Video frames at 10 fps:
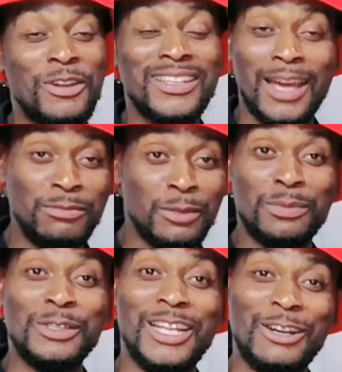When it comes
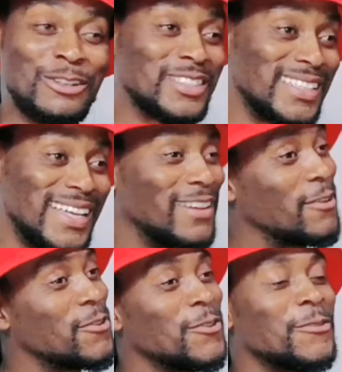to
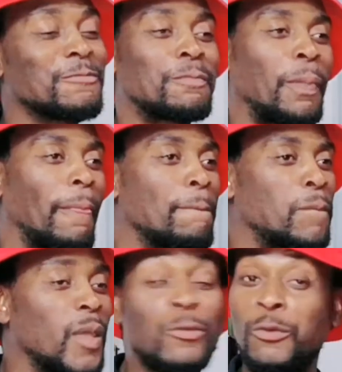Prunyakos,
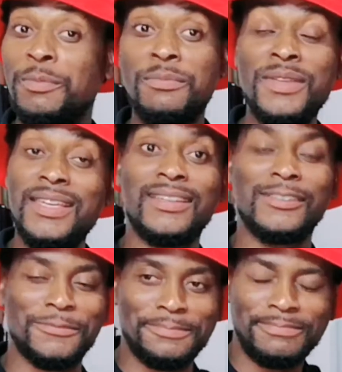it will be
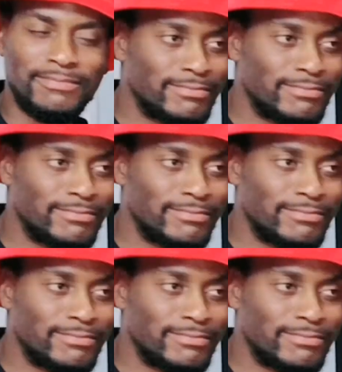me.